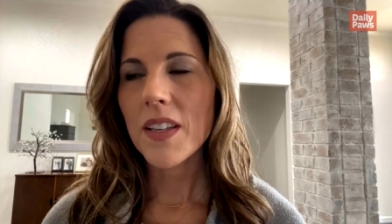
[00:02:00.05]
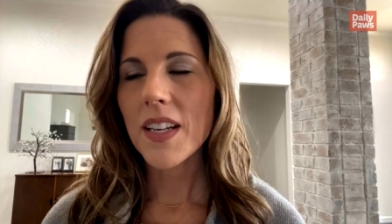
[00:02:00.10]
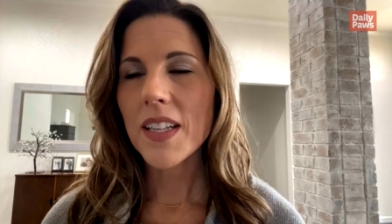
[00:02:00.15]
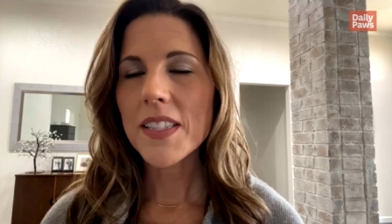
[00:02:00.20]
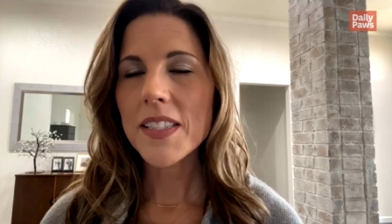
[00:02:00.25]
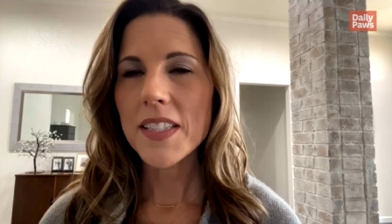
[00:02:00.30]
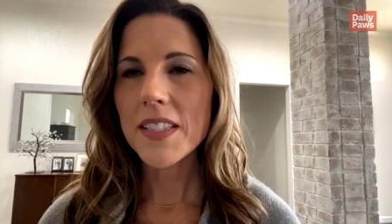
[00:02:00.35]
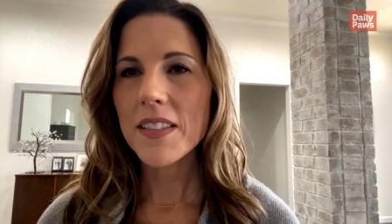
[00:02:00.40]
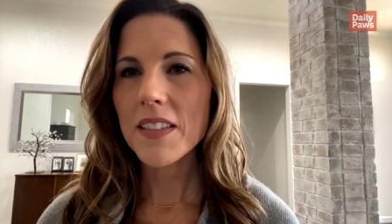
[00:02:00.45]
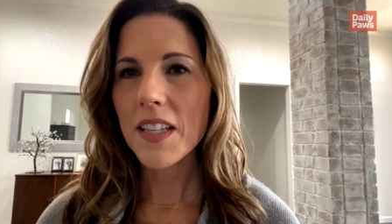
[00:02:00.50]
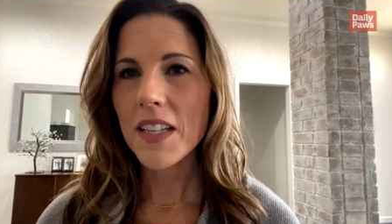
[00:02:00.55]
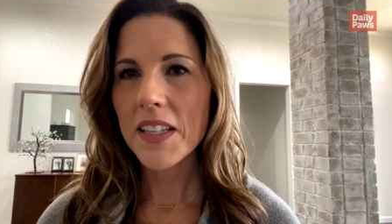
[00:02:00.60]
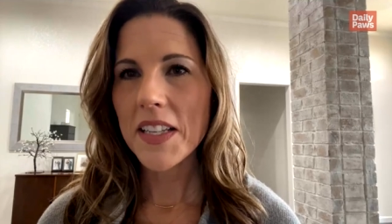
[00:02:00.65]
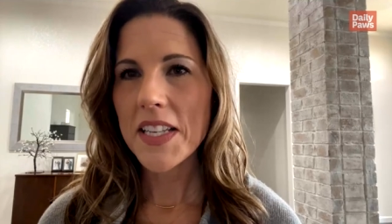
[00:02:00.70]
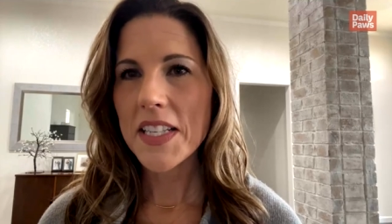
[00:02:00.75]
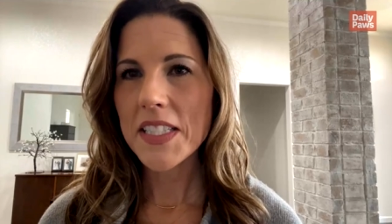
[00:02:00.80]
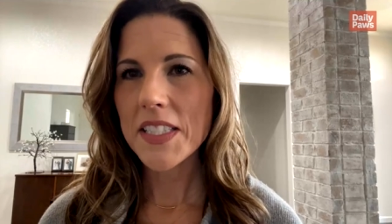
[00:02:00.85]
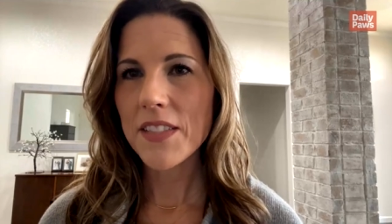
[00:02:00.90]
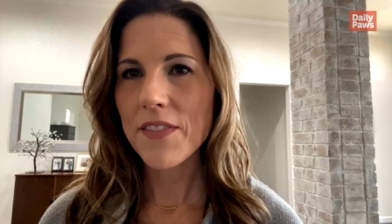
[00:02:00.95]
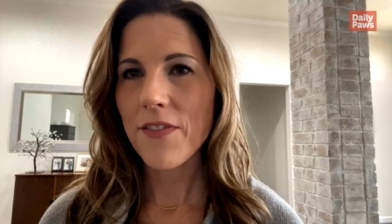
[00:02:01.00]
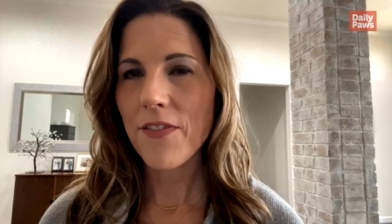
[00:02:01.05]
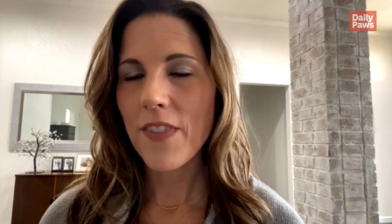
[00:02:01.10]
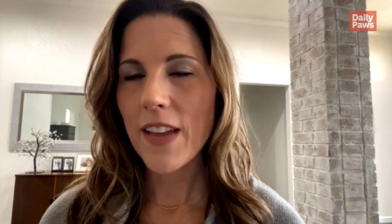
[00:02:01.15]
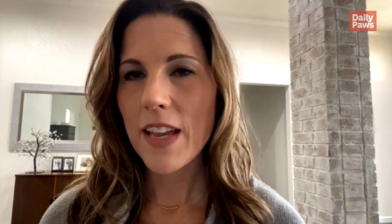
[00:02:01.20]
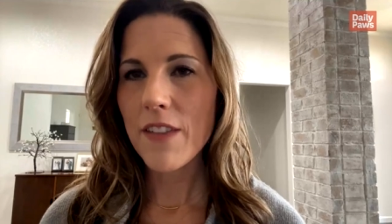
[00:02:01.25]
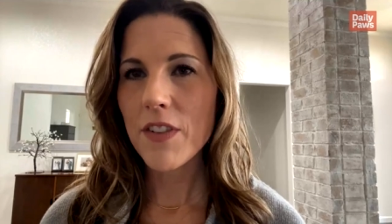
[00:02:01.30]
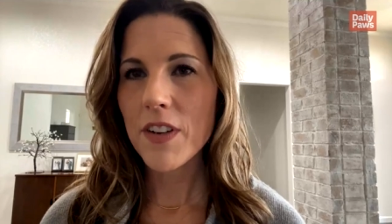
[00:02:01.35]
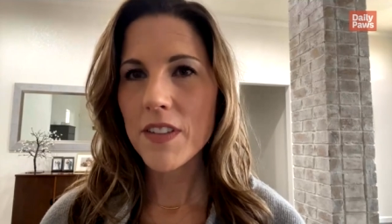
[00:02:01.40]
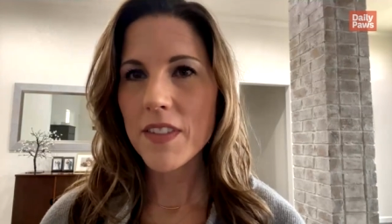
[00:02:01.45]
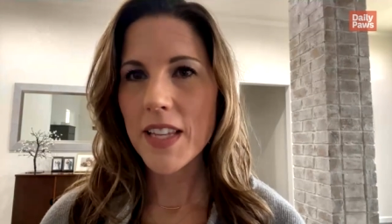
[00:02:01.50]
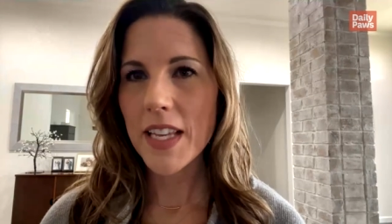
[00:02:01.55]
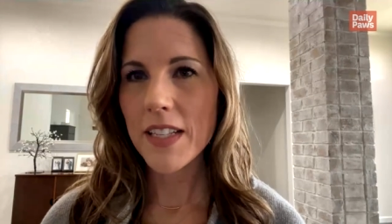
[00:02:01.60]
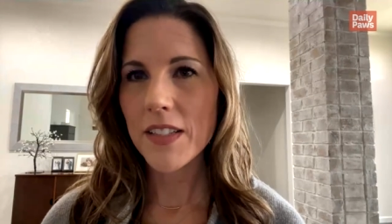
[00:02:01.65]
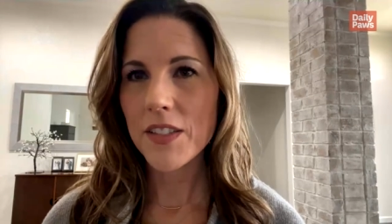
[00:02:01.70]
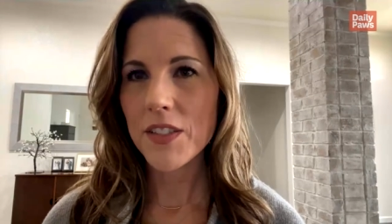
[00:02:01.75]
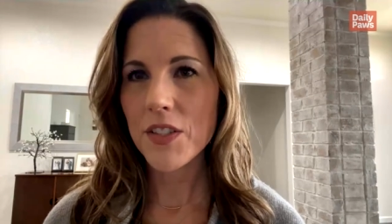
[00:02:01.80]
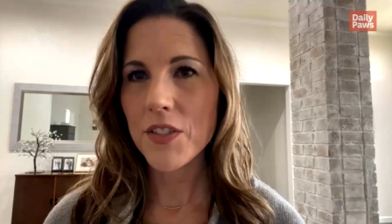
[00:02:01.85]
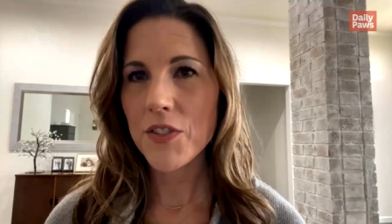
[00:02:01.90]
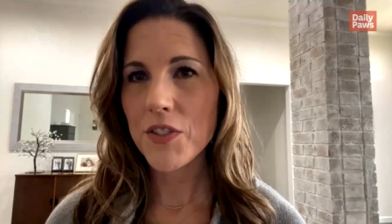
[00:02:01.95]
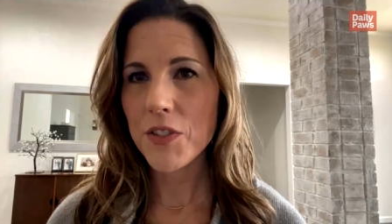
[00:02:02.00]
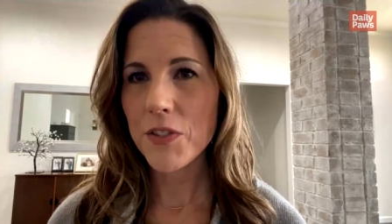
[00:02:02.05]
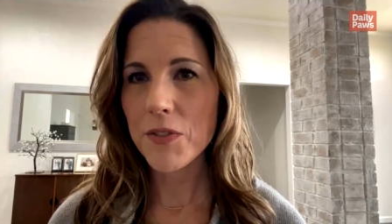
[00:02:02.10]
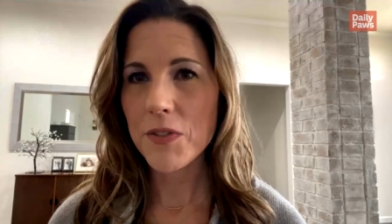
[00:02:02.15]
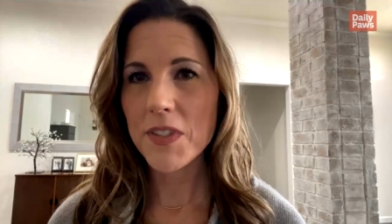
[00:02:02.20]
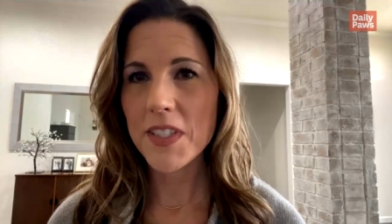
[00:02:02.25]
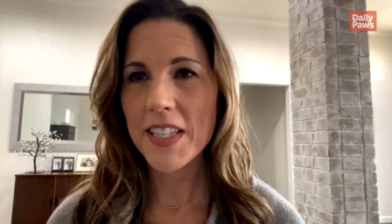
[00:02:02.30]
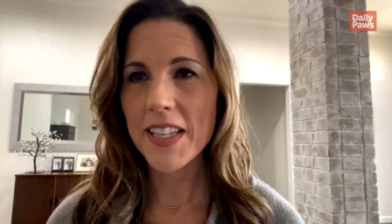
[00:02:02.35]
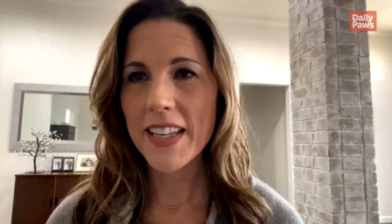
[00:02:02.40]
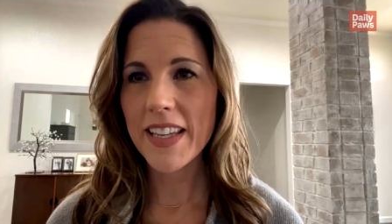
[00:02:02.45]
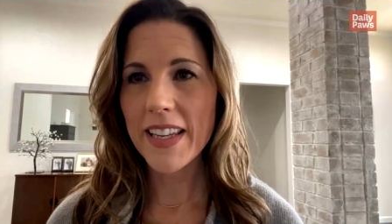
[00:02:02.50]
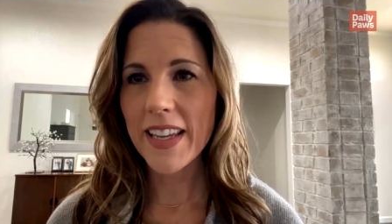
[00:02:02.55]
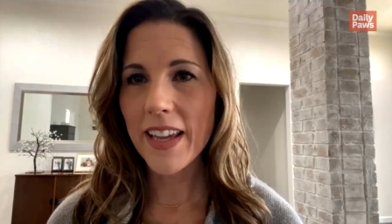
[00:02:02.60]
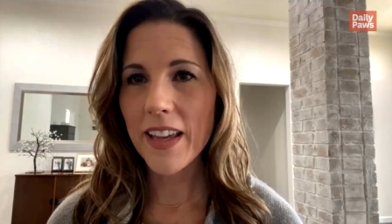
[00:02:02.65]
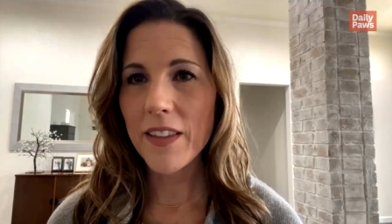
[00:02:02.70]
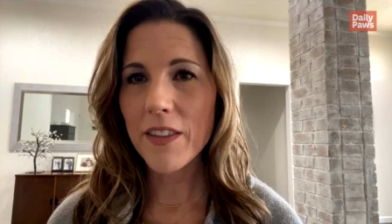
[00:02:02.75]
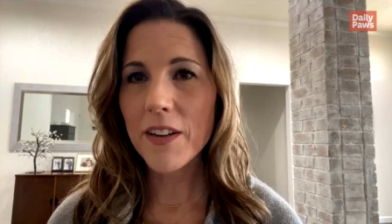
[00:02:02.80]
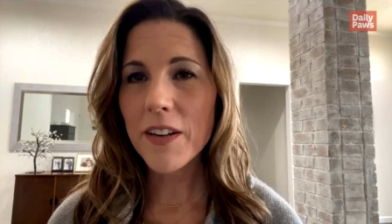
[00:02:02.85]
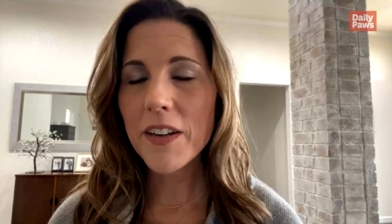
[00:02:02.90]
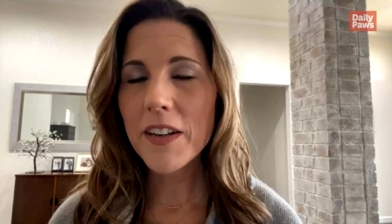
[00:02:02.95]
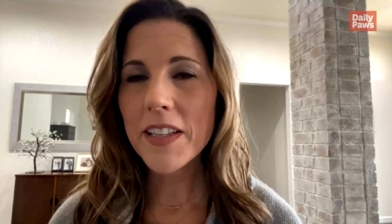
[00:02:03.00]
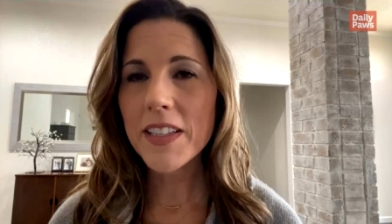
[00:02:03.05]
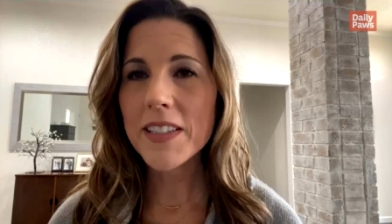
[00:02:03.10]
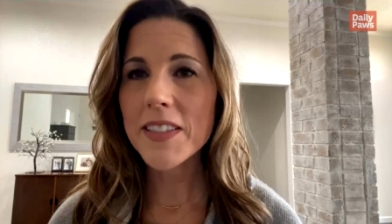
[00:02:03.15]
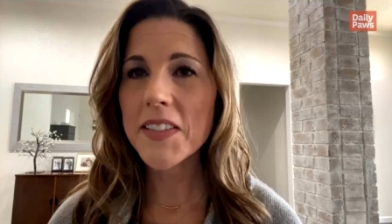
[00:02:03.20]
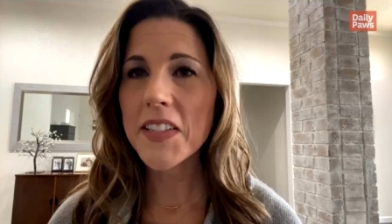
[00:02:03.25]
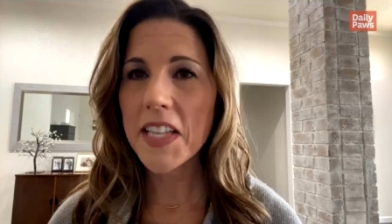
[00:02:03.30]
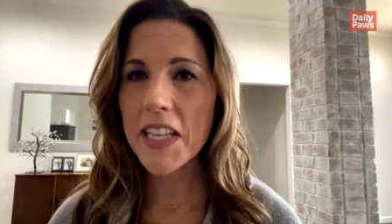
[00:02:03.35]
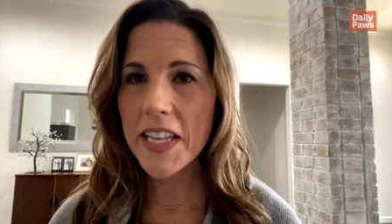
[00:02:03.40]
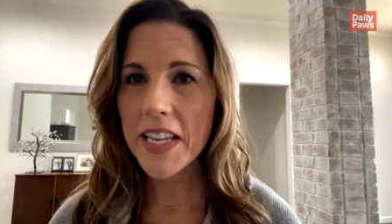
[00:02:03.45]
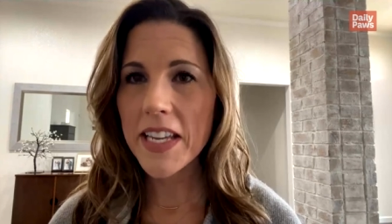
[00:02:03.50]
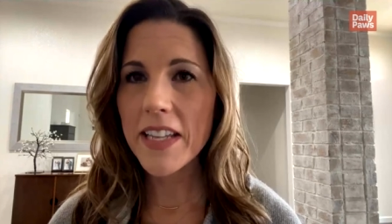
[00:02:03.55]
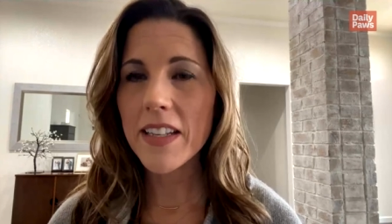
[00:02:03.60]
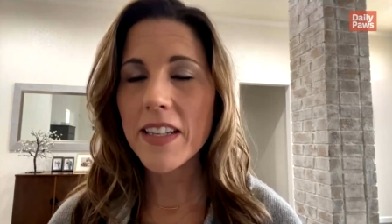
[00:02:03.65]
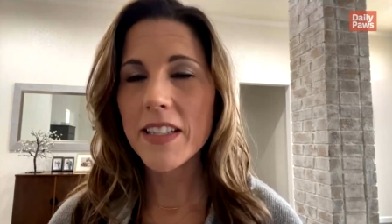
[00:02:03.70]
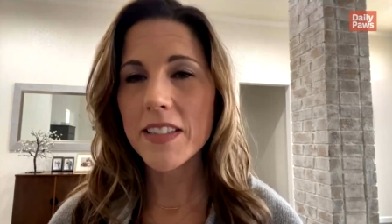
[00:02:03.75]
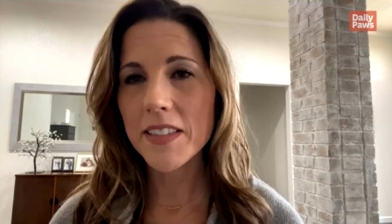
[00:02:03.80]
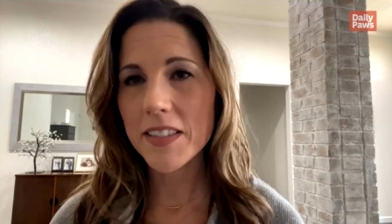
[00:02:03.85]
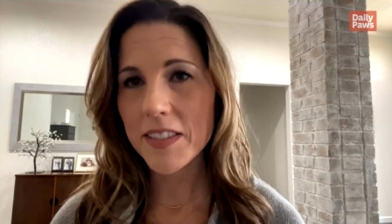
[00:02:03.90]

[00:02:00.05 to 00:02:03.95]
Gus and Lucky's favorite things to do together is eat and